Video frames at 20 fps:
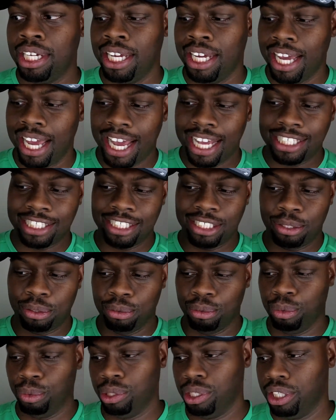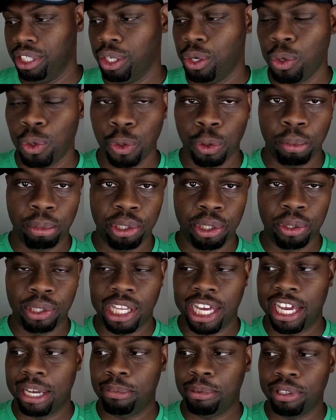has this really cool blue
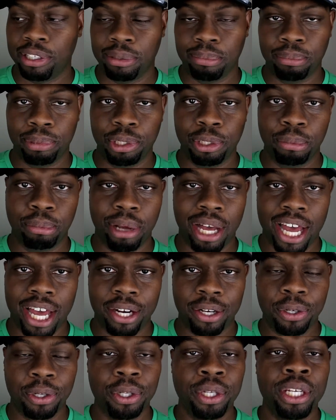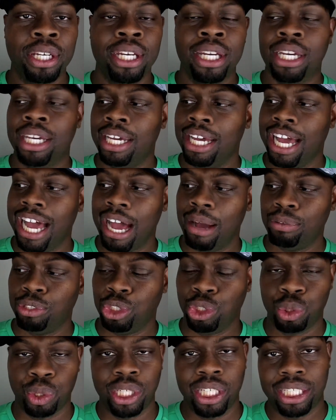label and blue bottle. I was
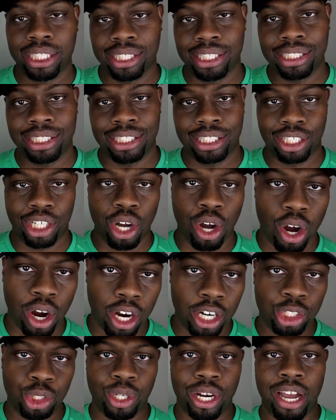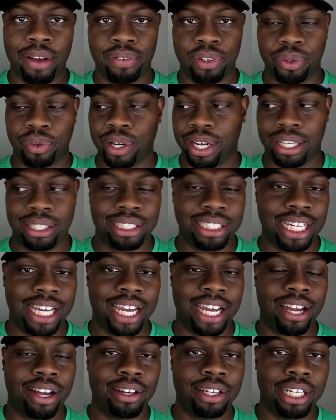drinking this in the car driving around
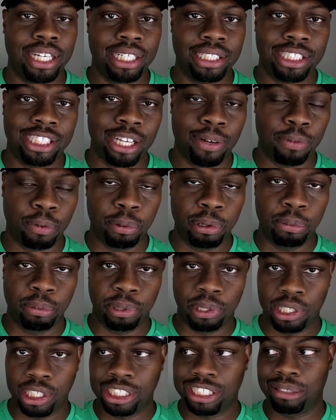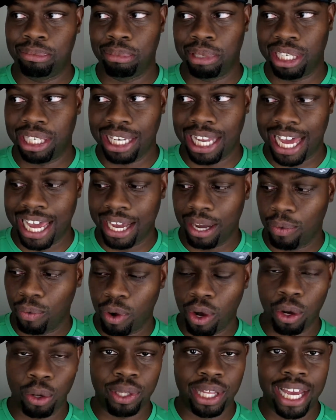town and several people looked at me like,
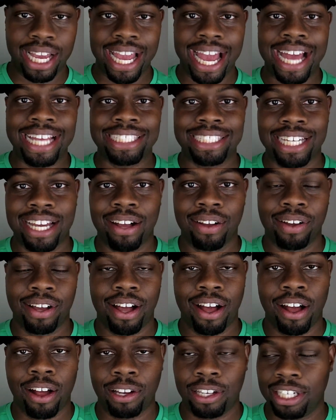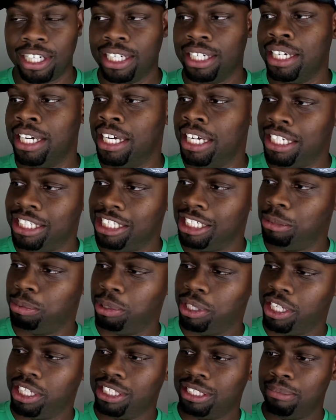whoa, that guy's an alcoholic, just
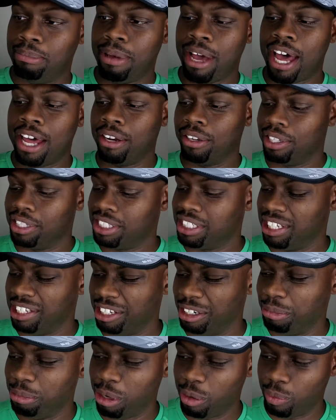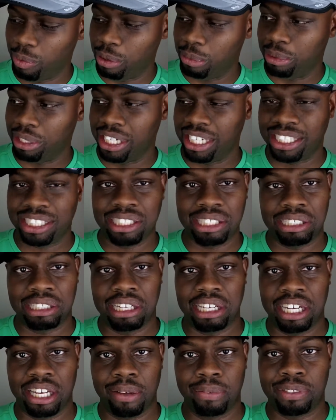because the bottle is a little bit
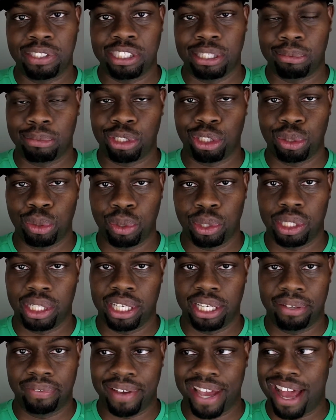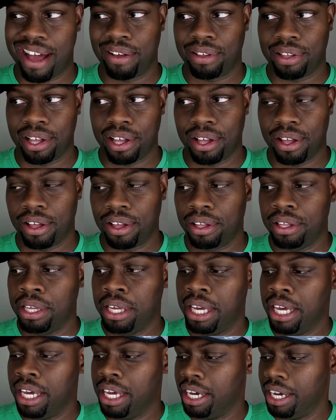reminiscent of some sort of alcohol.
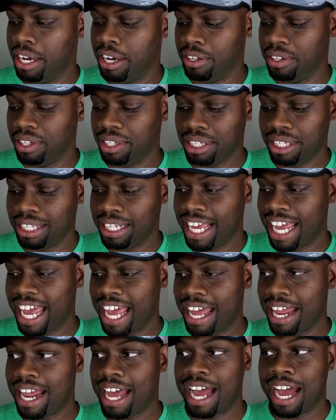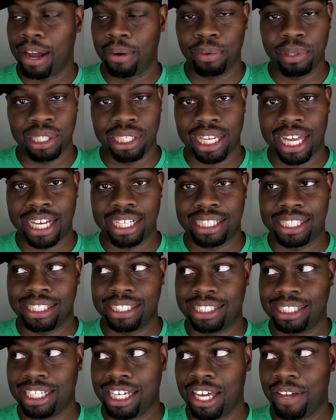Other than that, I really like
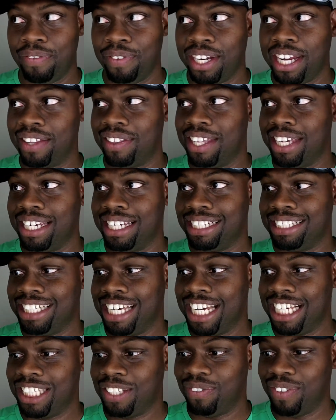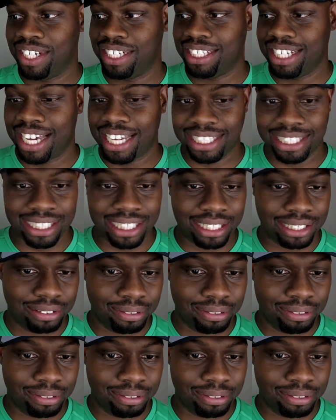this stuff and I think it tastes fantastic.